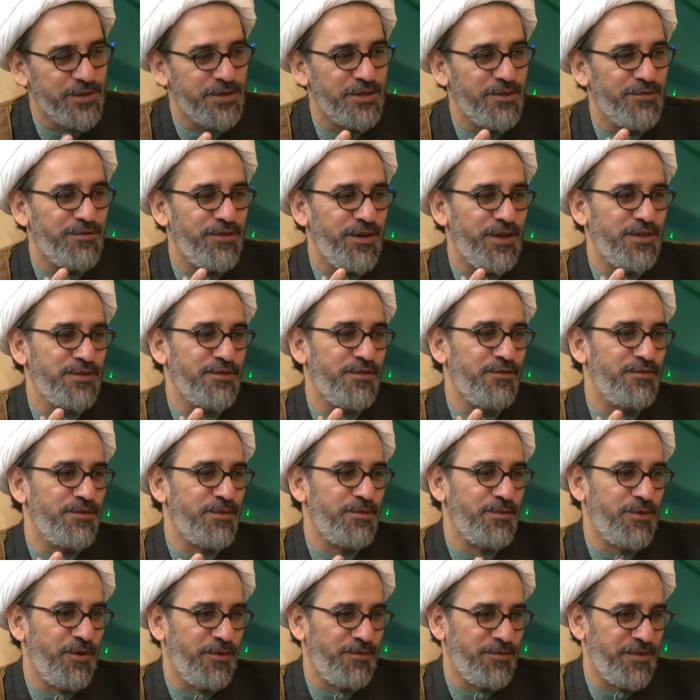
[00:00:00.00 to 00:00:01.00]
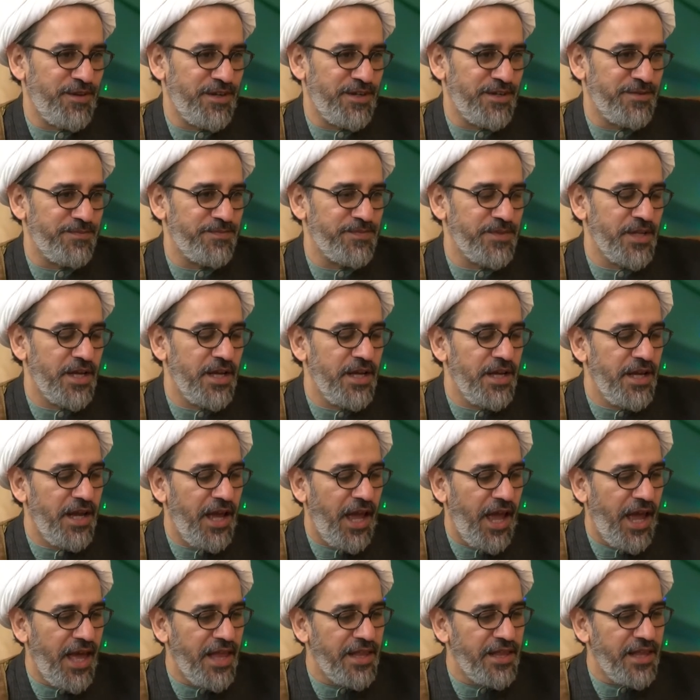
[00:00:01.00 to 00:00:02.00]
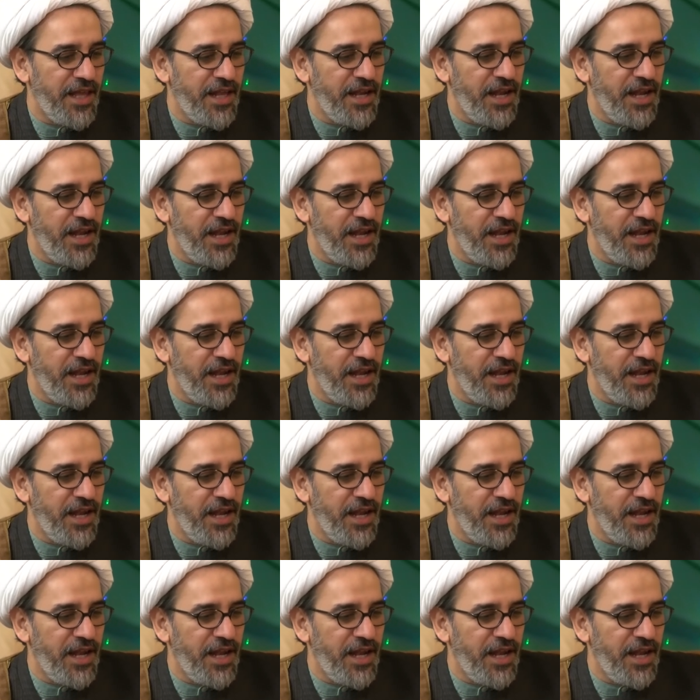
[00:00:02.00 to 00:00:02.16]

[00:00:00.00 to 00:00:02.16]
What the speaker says: the face of the Prophet. And then